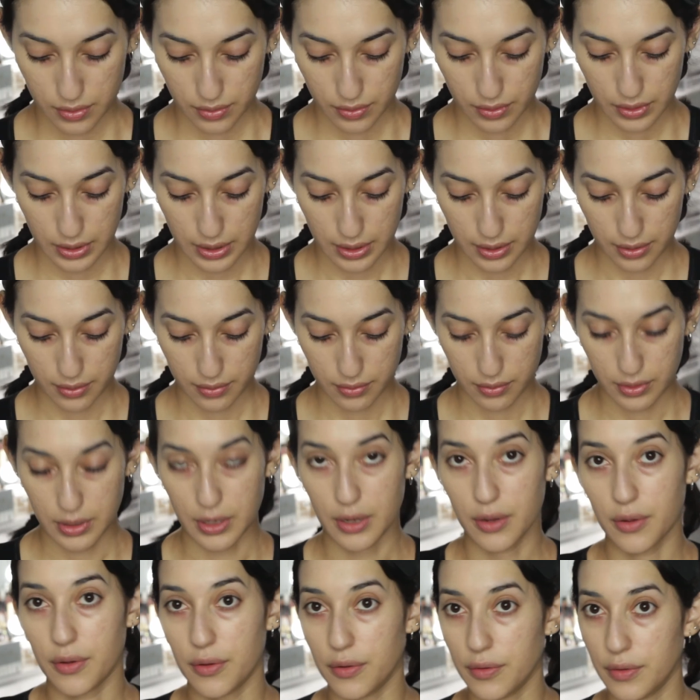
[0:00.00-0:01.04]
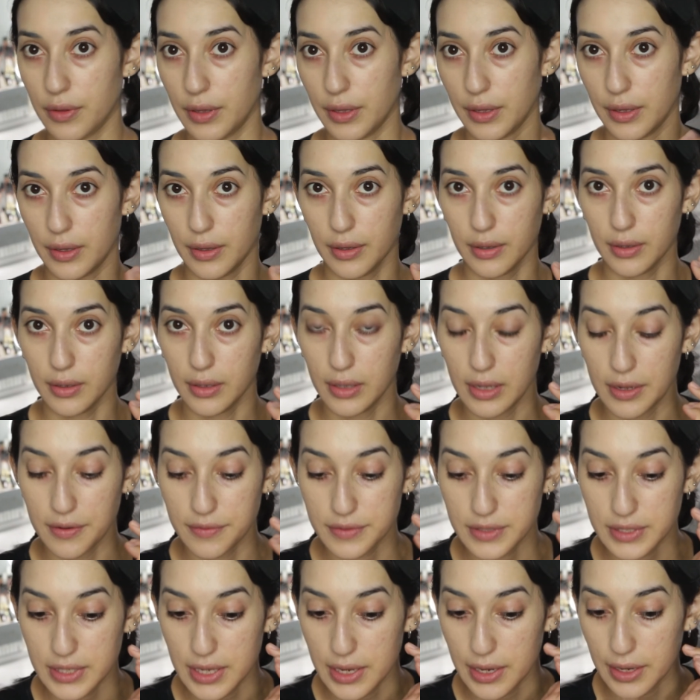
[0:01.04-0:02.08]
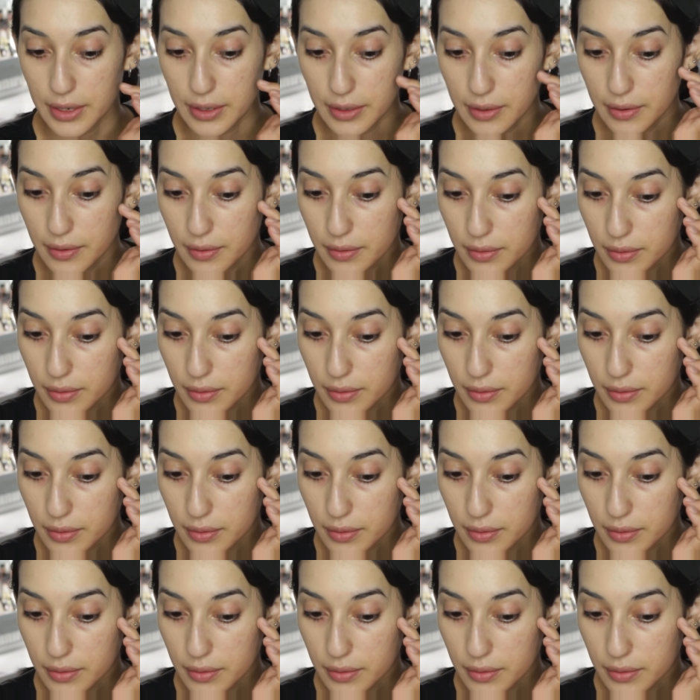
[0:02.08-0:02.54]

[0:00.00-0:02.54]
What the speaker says: Okay, now on the left side.